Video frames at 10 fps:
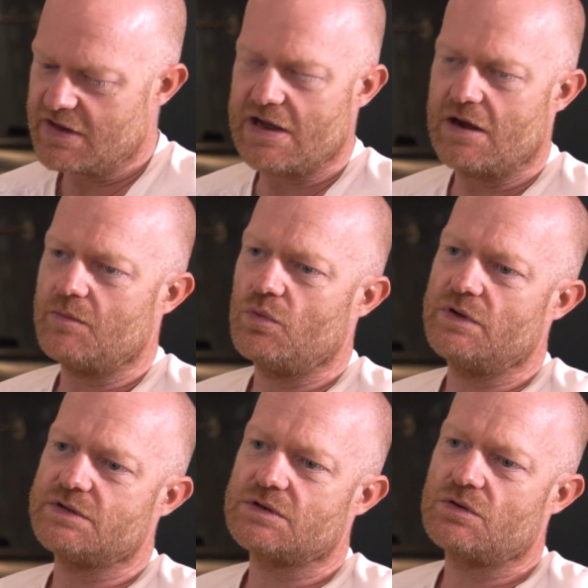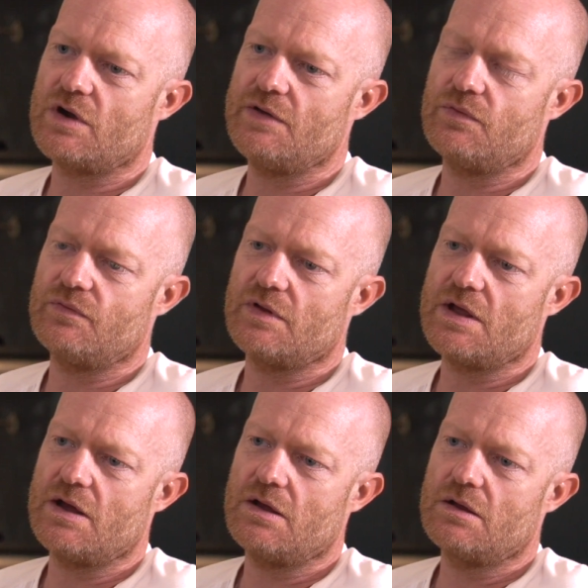of that. I'm always grateful for
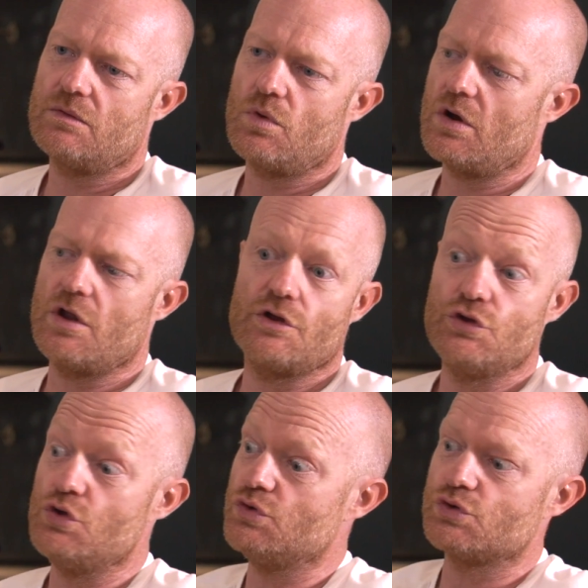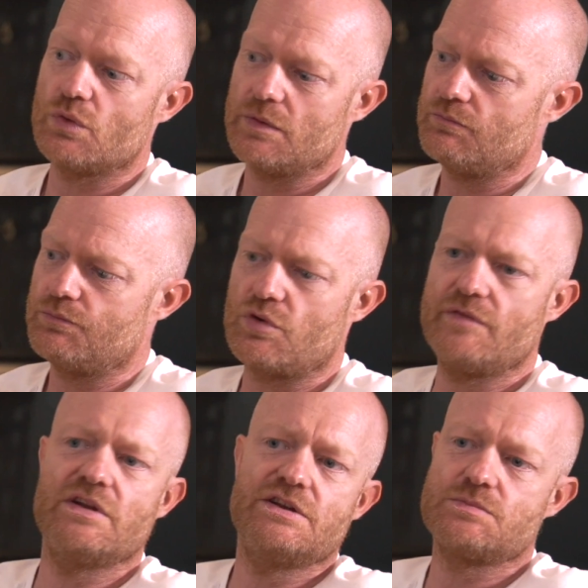that. What an unusual and
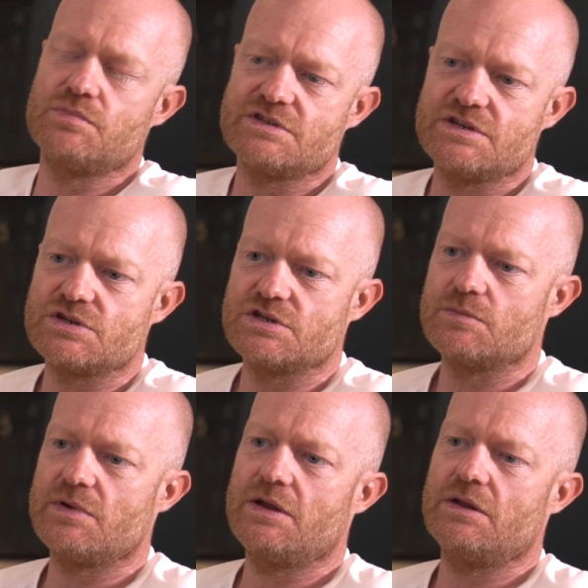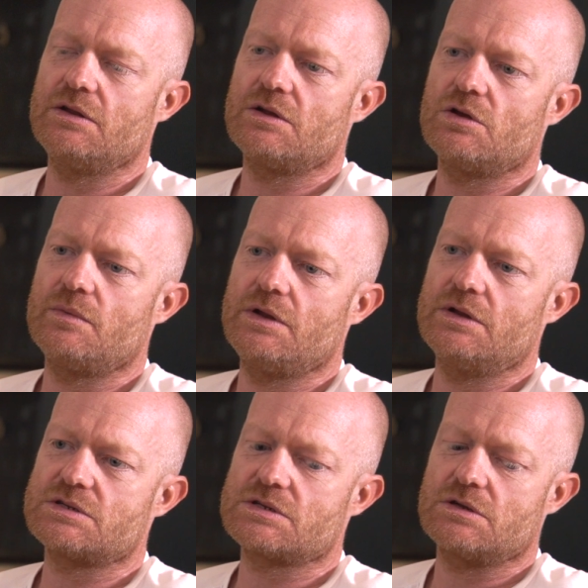privileged position to be in. You know what I mean?
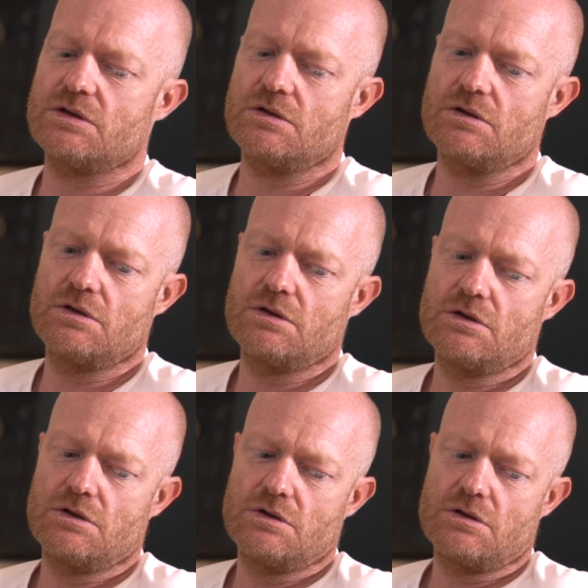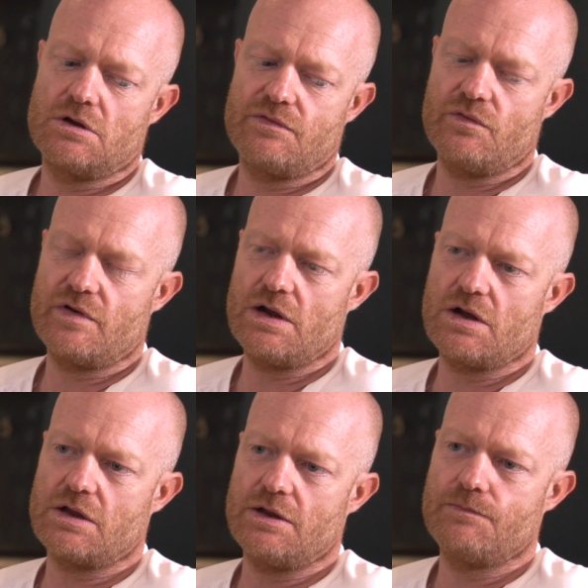It's. I feel very
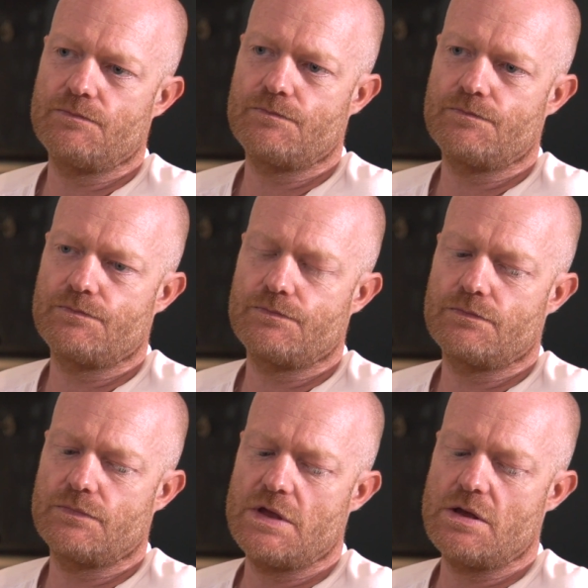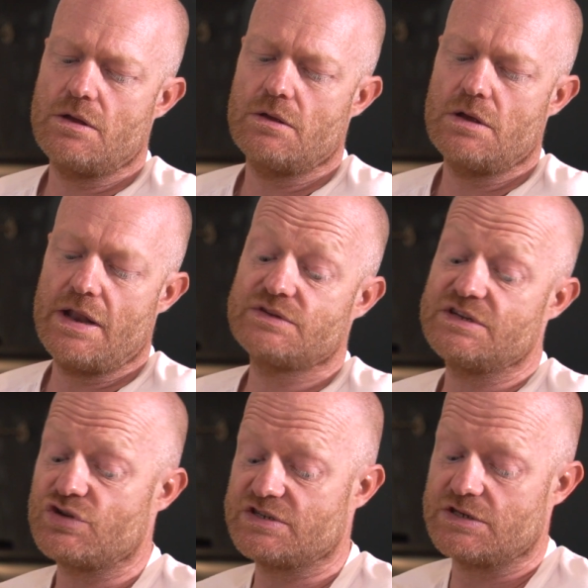lucky. Yeah, and
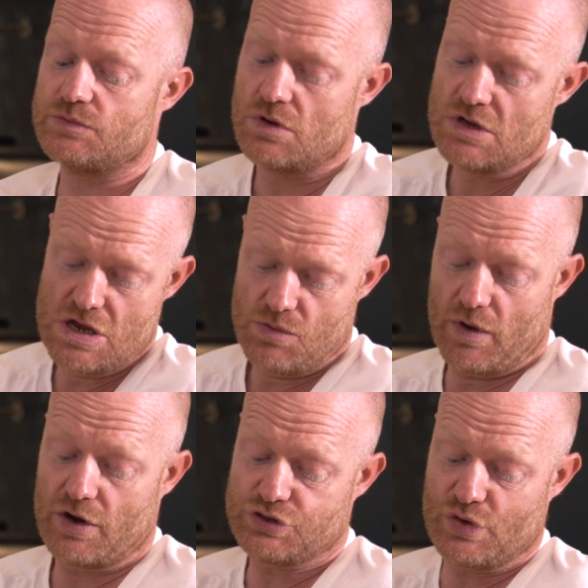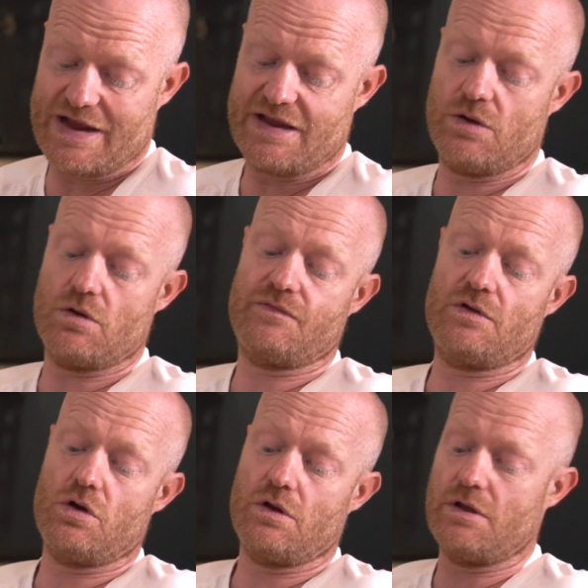it's interesting as well. When I took that year off,
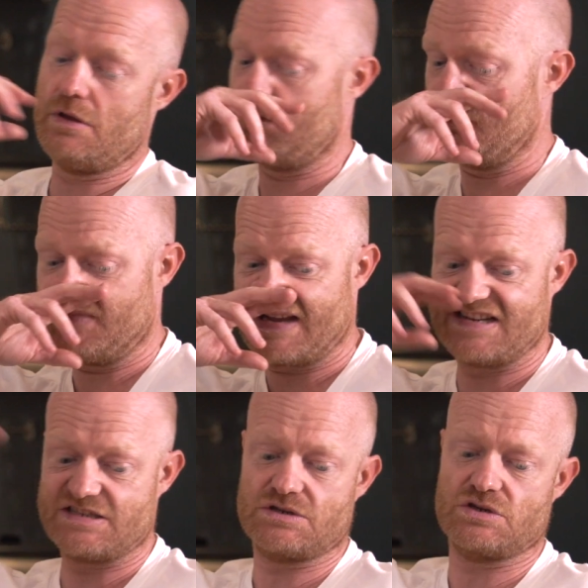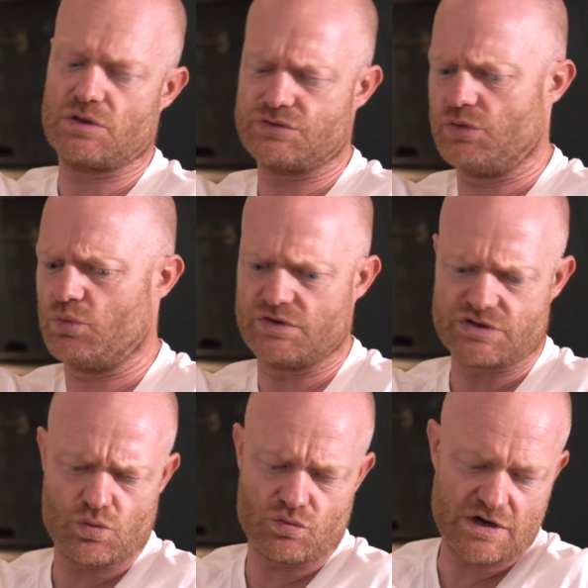a lot of the dads, because I was doing all the
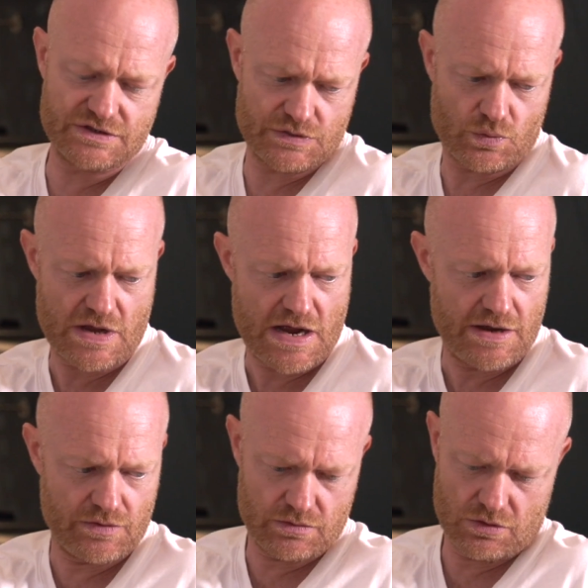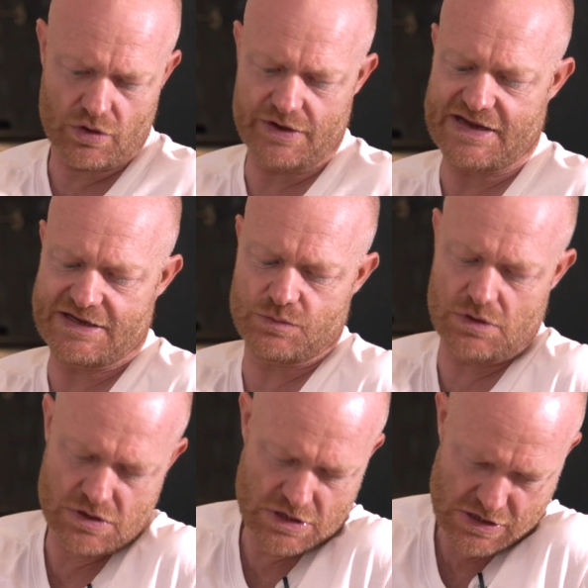school runs and all that, and a lot of the dads
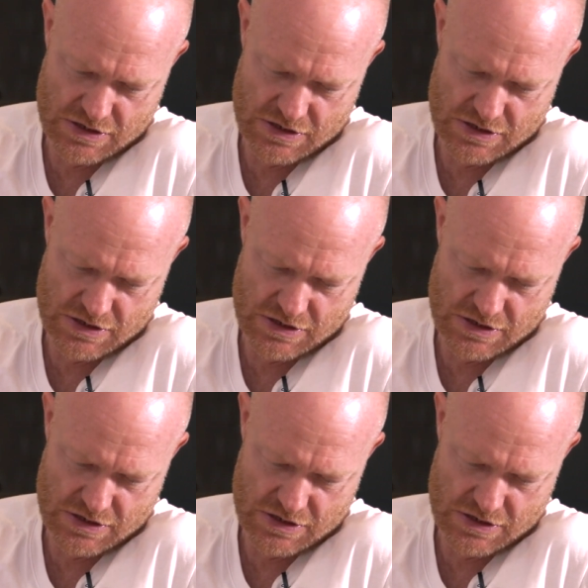were